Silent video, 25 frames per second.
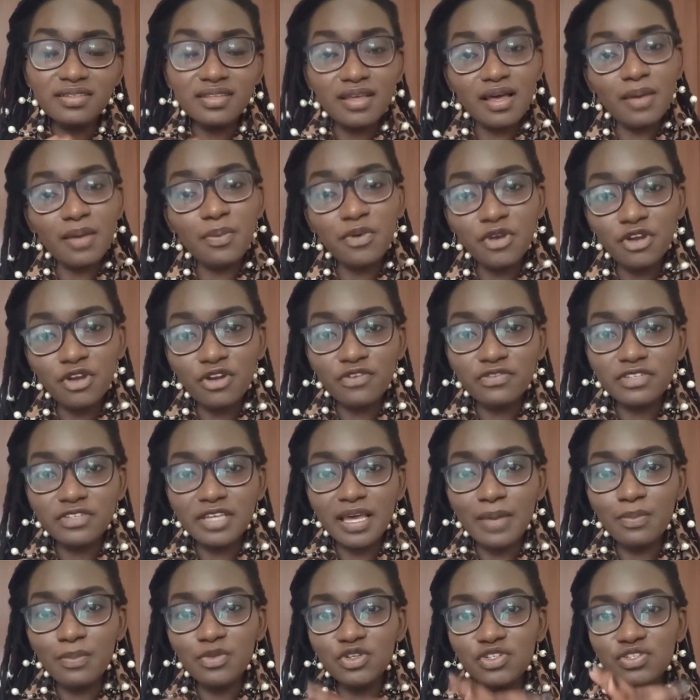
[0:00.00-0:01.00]
a period of
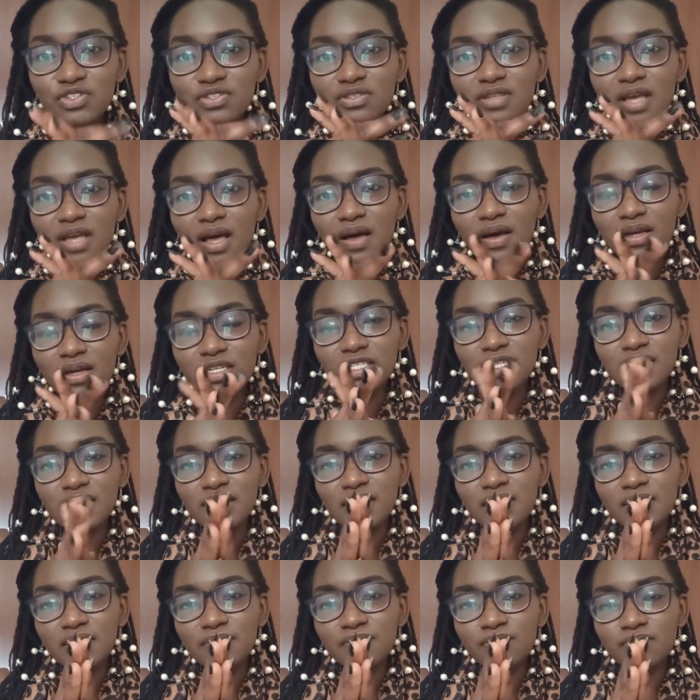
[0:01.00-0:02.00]
time, which has now
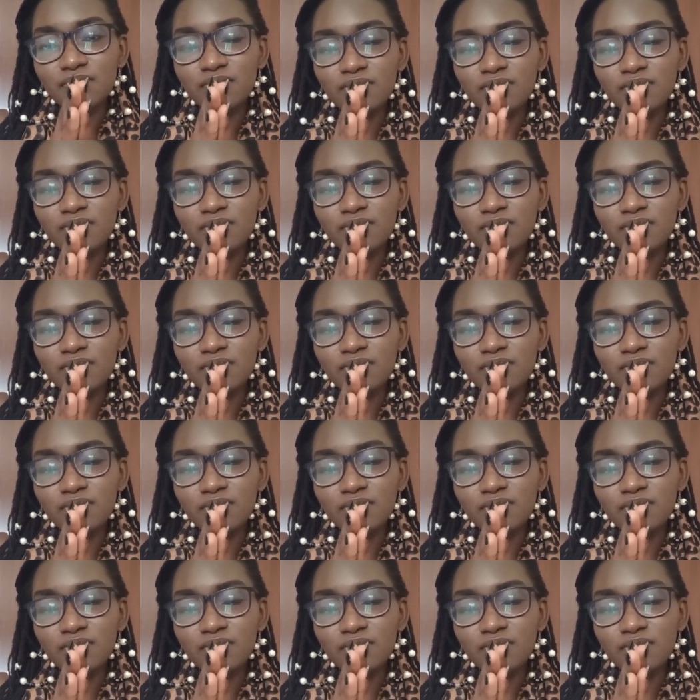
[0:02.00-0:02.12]
actually